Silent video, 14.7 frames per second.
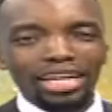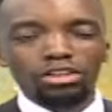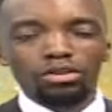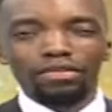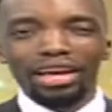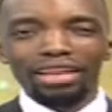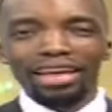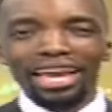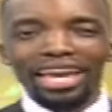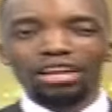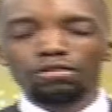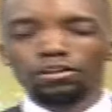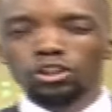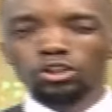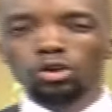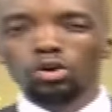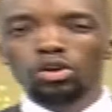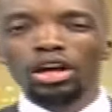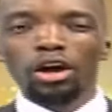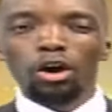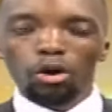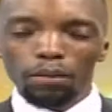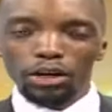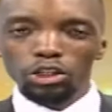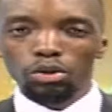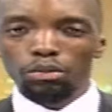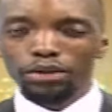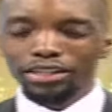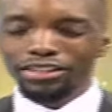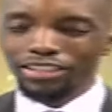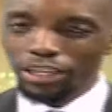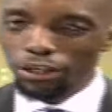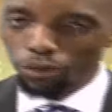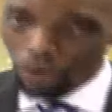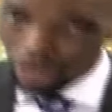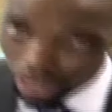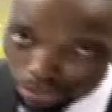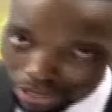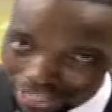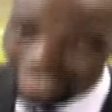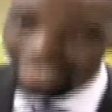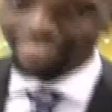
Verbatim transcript: us on the other end of this short commercial break. See you in a bit.